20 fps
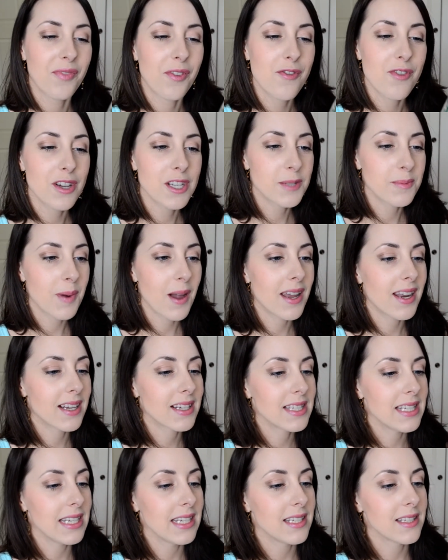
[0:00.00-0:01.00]
First
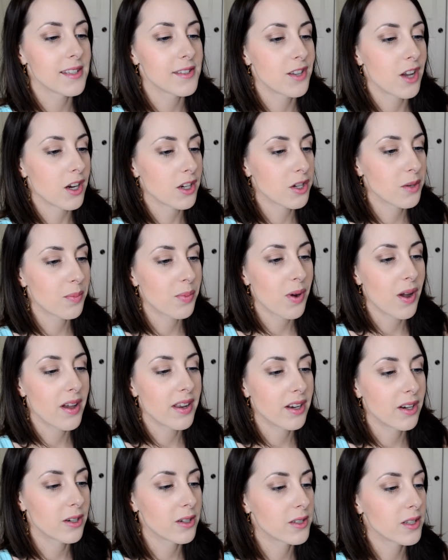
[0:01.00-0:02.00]
product is Dr.
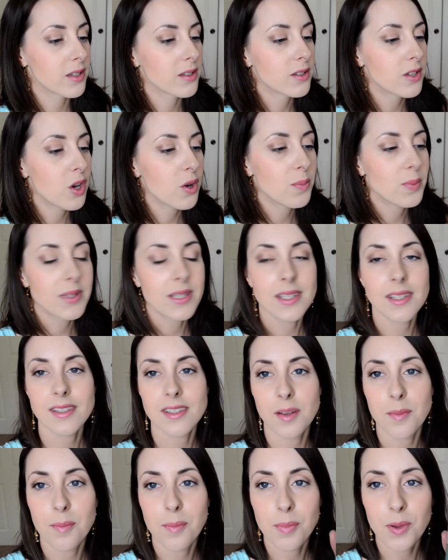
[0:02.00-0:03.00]
Bronner's soaps. This is
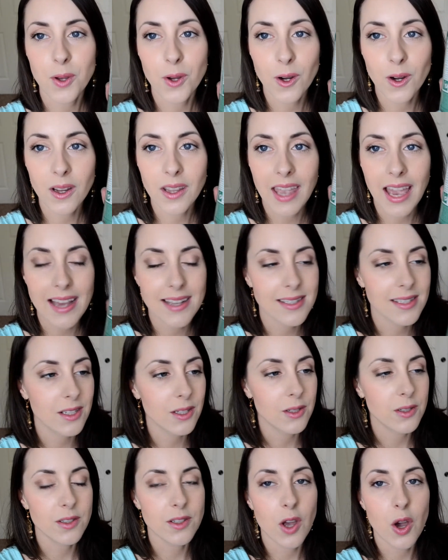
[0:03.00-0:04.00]
a pure
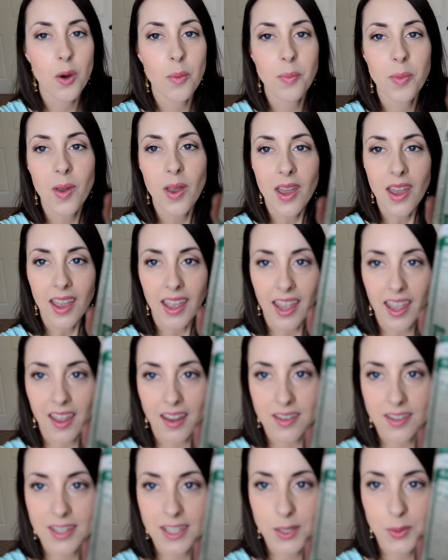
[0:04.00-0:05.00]
castile soap
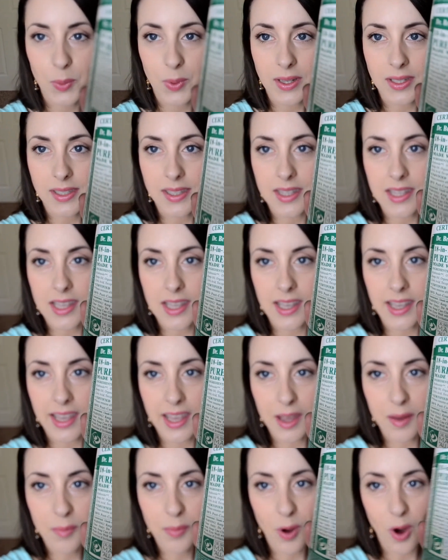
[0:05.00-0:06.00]
and this was the
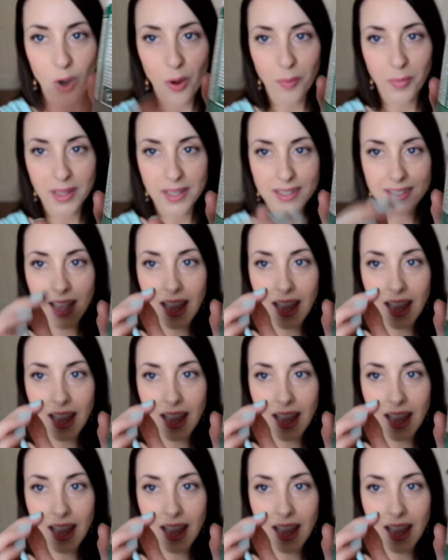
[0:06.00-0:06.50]
hemp almond.